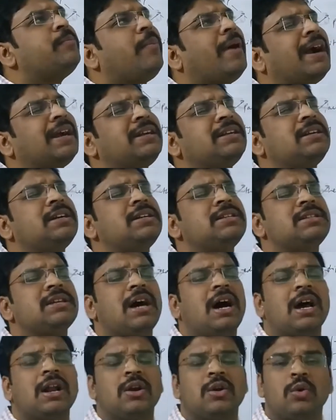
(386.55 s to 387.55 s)
partners
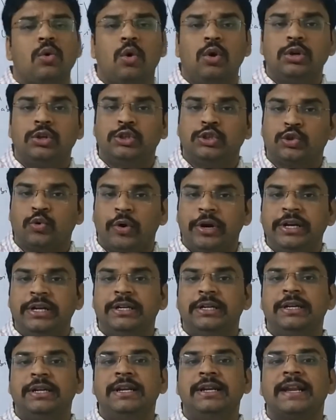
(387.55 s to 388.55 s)
are not
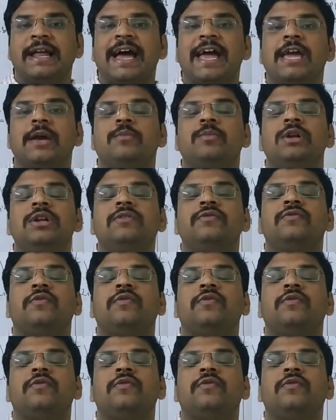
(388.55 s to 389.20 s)
jointly liable